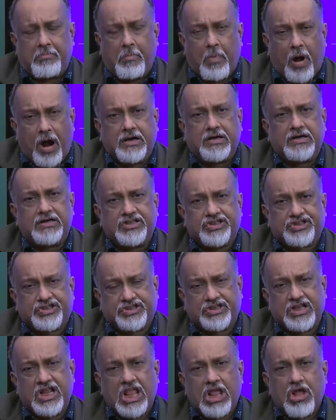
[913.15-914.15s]
models
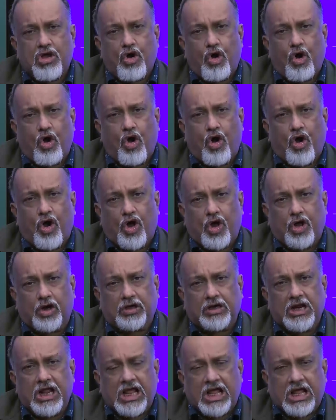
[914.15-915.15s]
or
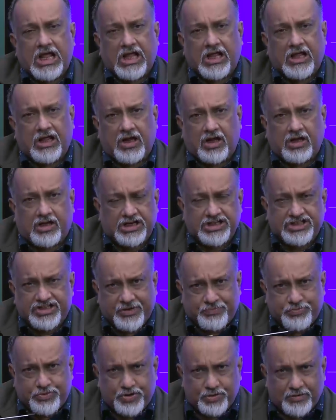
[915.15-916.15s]

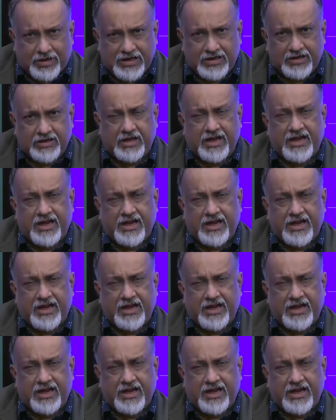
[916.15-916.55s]
conceptual